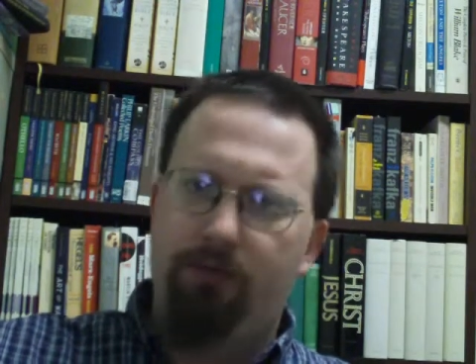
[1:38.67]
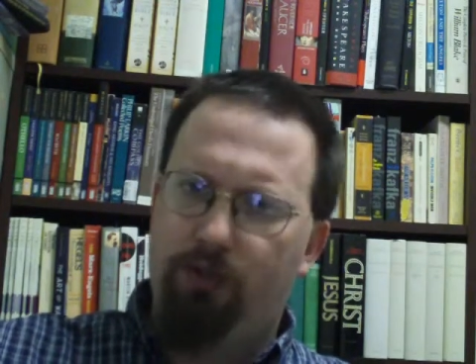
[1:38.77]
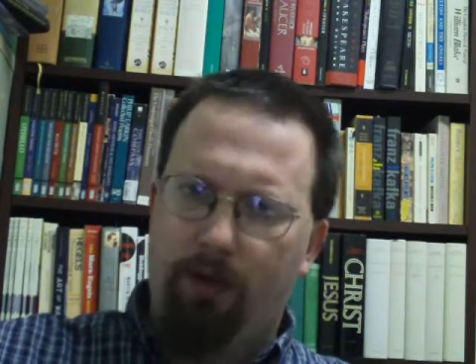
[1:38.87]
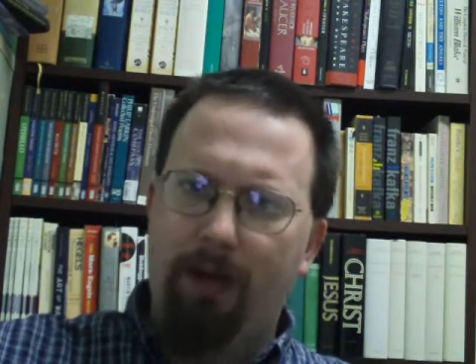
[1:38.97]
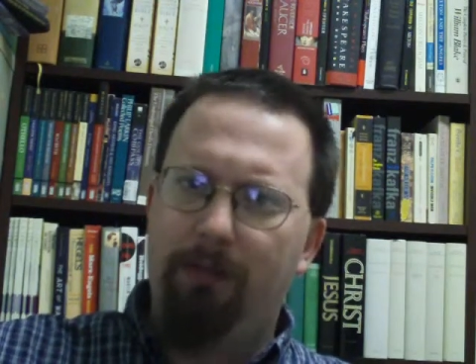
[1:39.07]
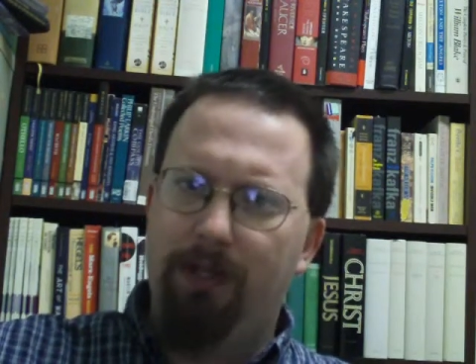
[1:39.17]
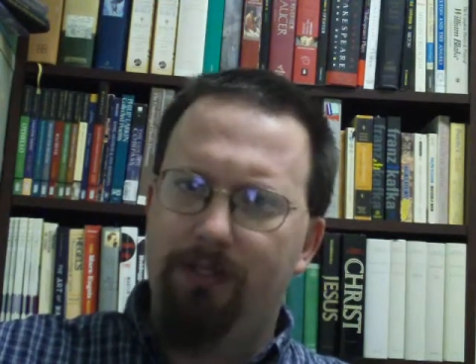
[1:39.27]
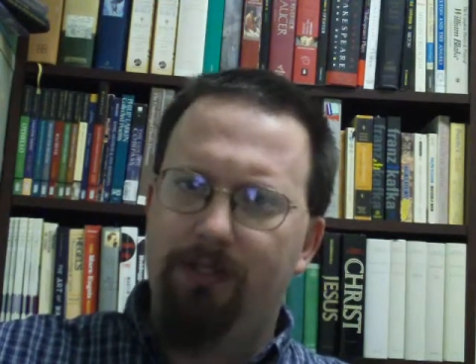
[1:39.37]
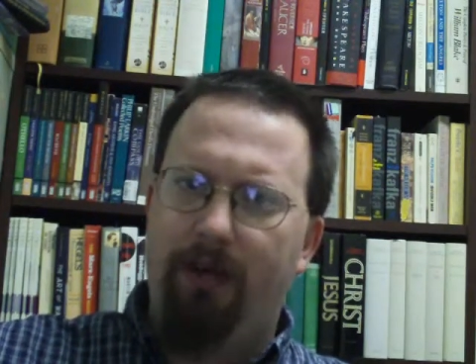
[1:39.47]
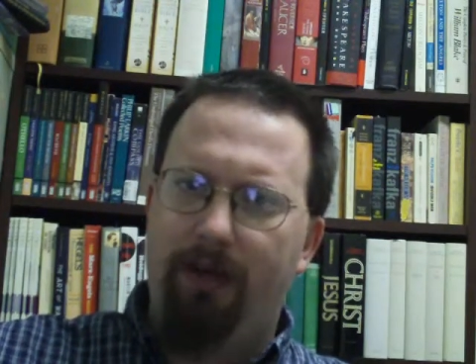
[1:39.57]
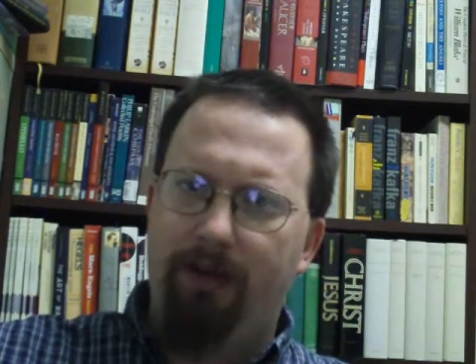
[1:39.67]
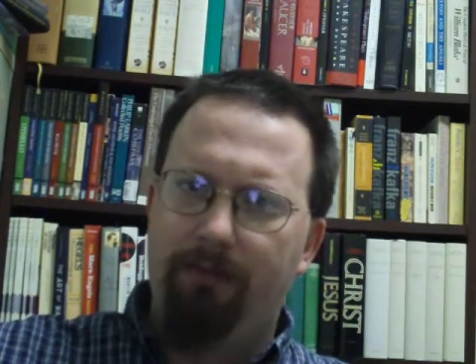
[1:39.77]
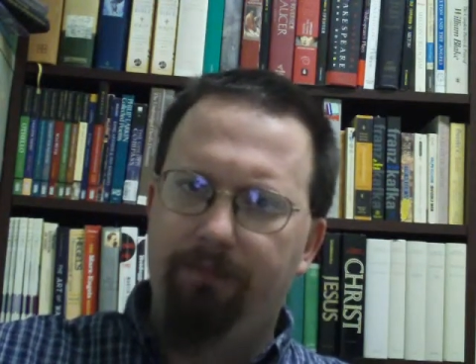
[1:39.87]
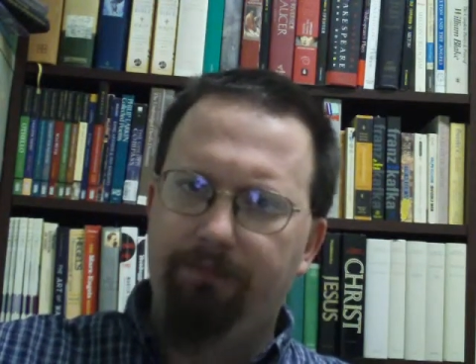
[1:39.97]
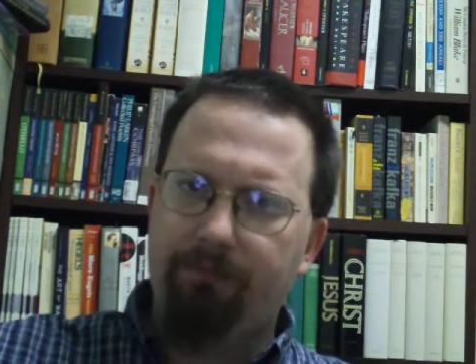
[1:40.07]
Turabian
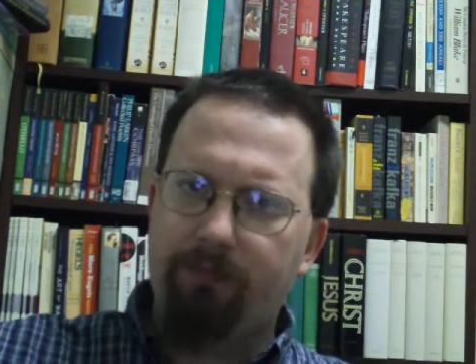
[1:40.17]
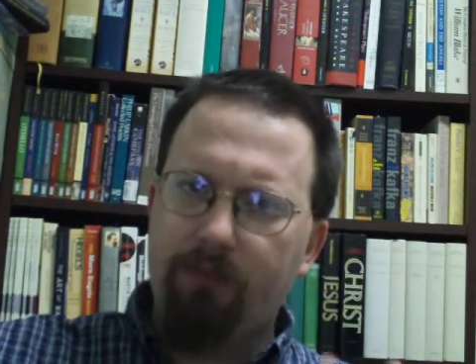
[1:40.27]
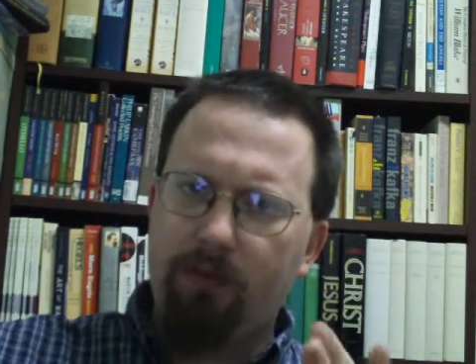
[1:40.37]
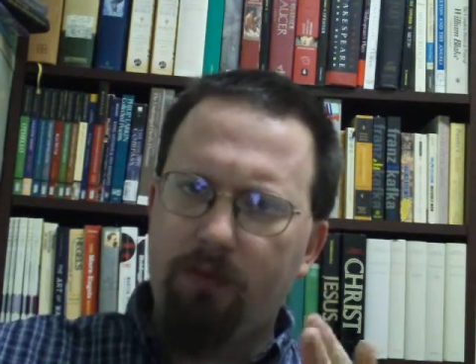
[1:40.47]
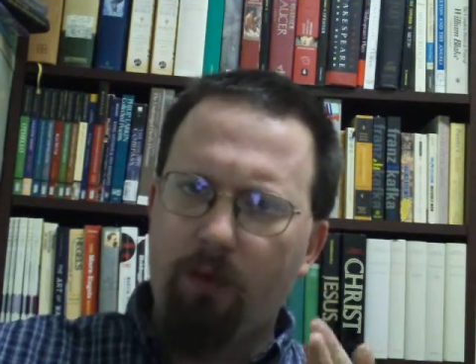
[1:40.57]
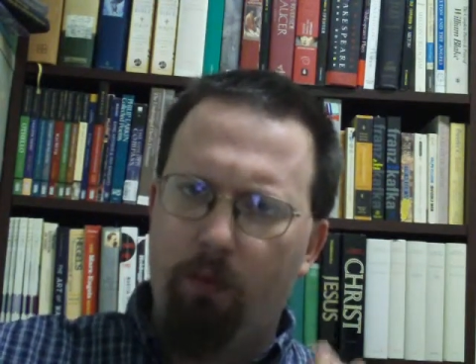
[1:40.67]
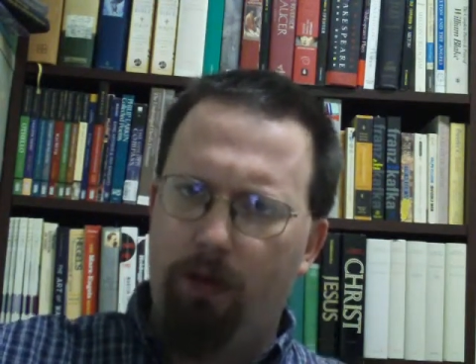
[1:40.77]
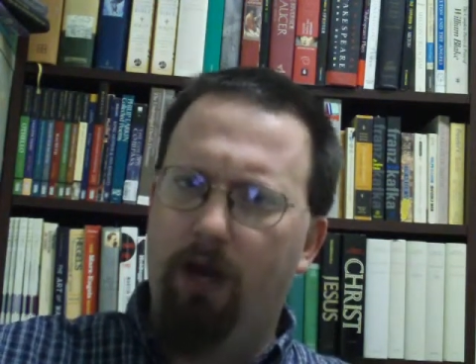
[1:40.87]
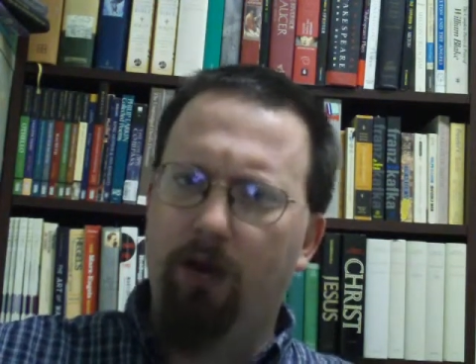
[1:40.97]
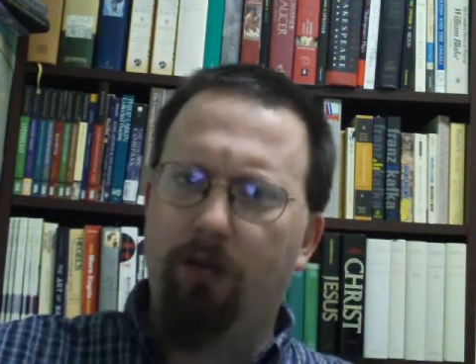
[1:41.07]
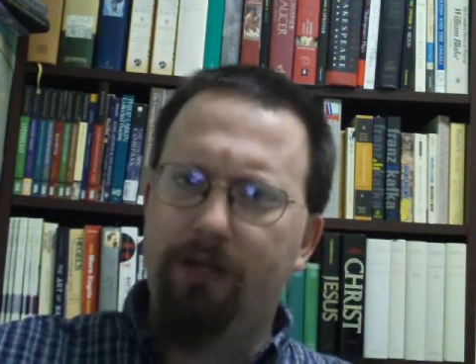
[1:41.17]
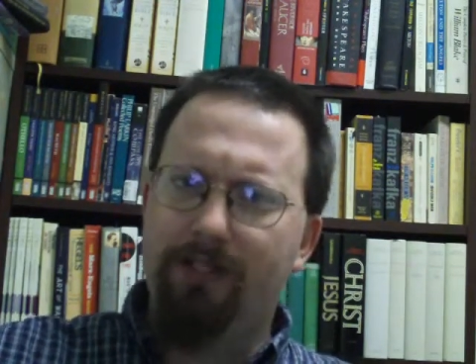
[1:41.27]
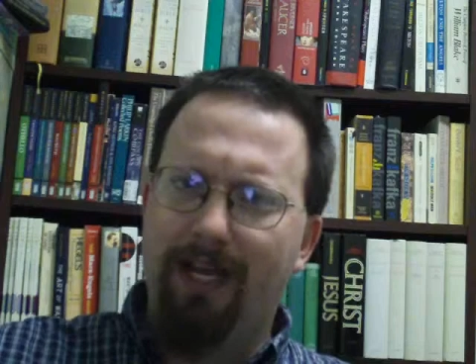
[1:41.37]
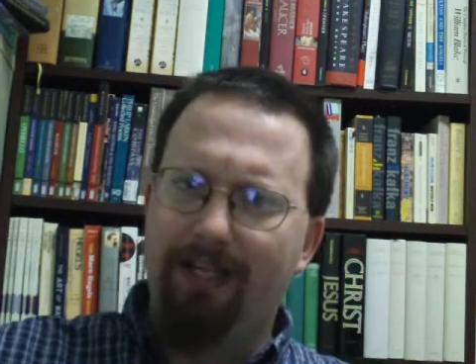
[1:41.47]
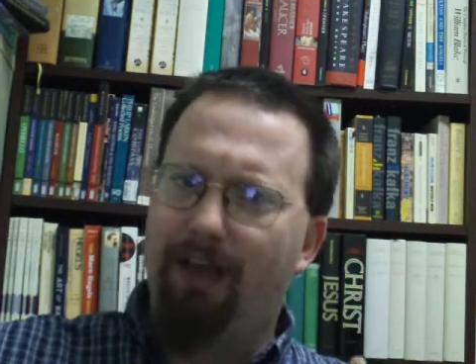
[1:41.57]
style, we are going to
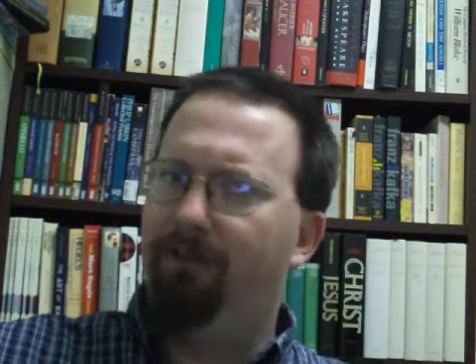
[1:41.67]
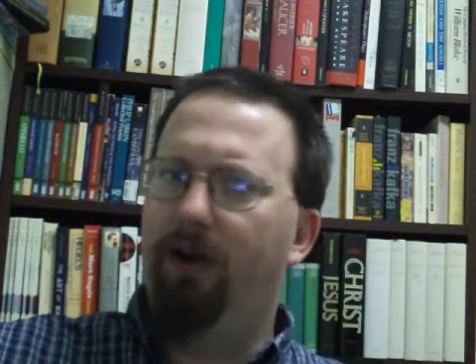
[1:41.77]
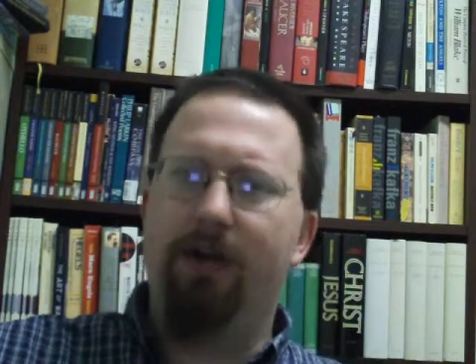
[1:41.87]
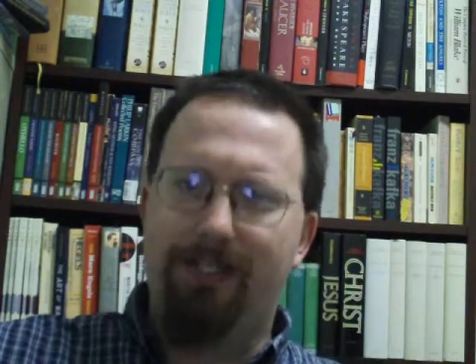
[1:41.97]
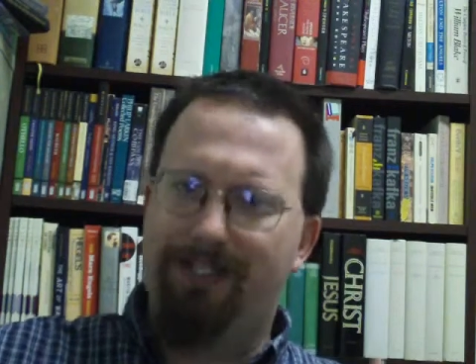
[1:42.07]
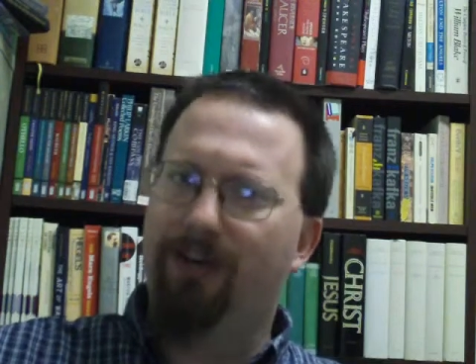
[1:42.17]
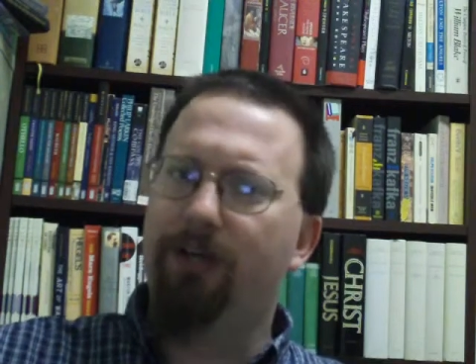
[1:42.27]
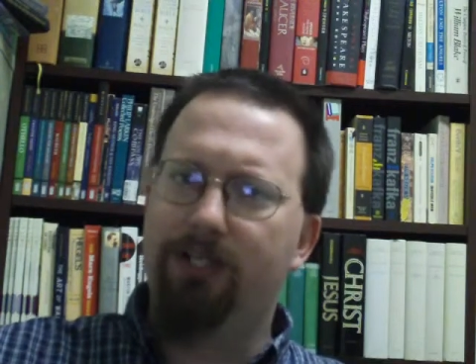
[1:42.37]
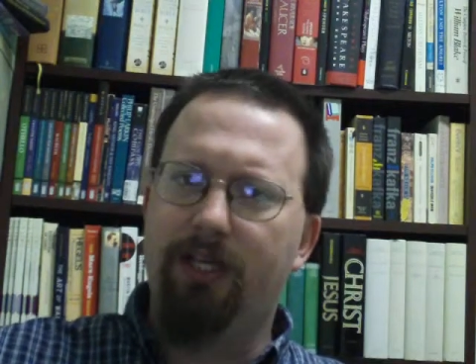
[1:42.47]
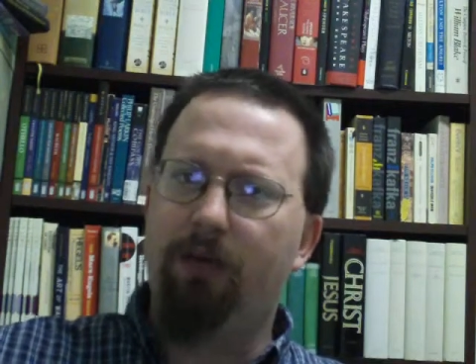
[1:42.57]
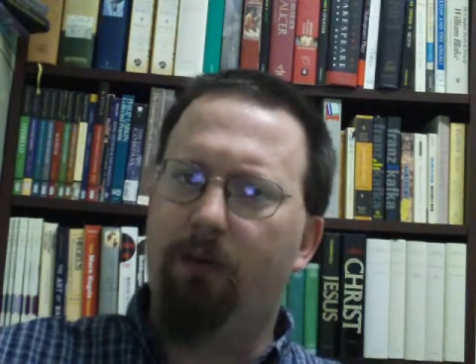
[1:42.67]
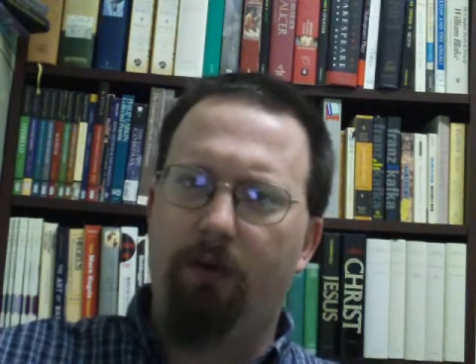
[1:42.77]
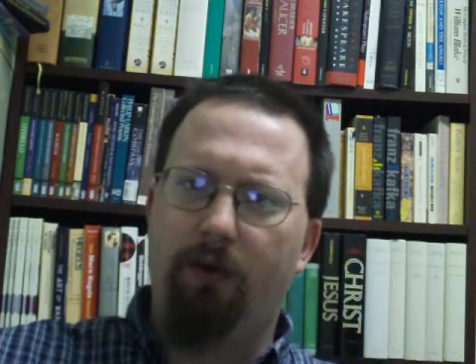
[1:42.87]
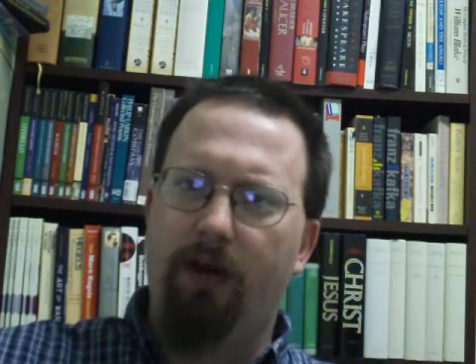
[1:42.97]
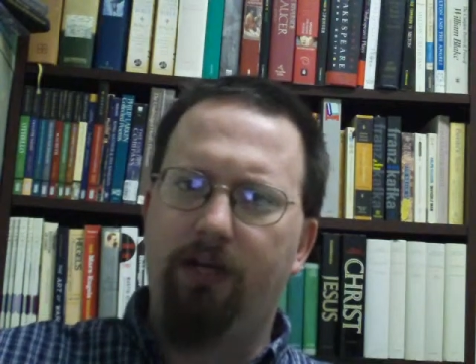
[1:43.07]
take that very seriously when
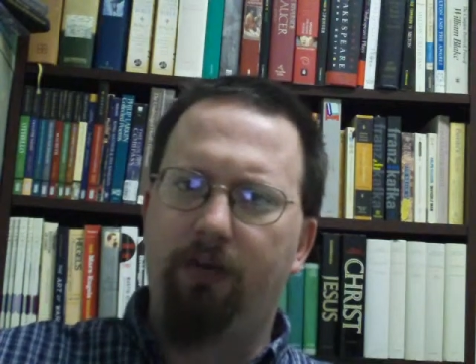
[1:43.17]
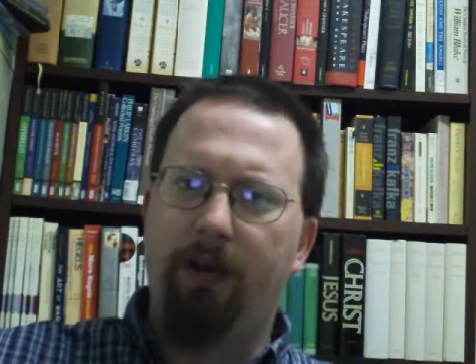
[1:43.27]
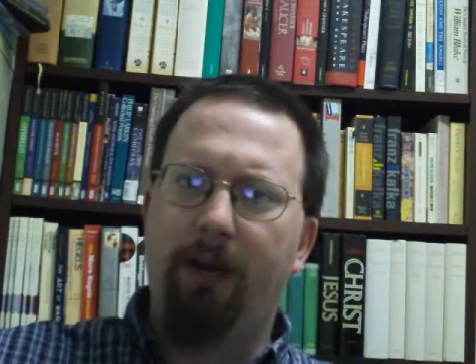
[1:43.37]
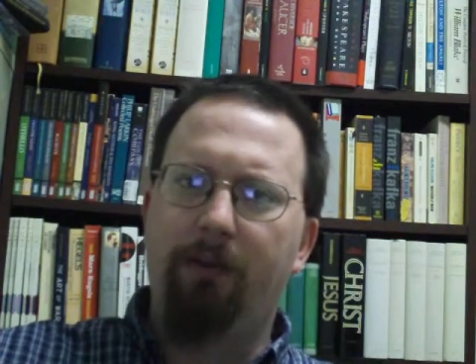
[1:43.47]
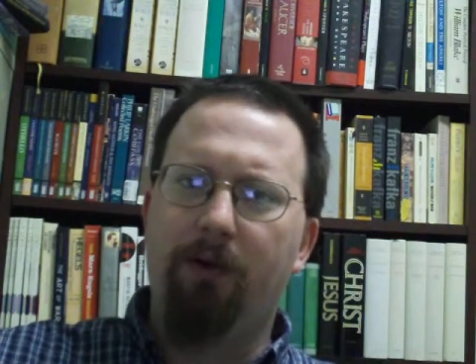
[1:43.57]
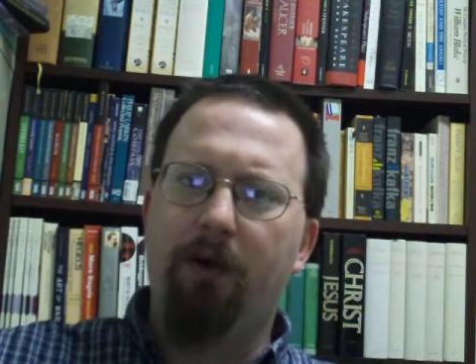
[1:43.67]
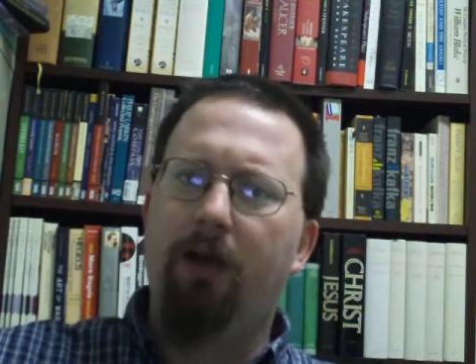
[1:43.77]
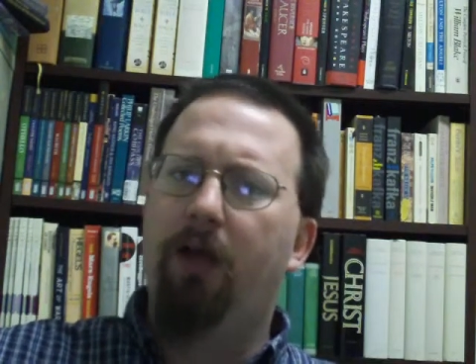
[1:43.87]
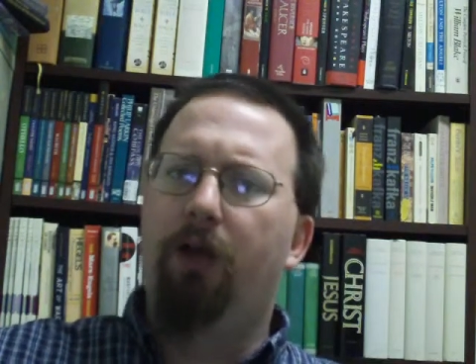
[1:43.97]
we grade your paper.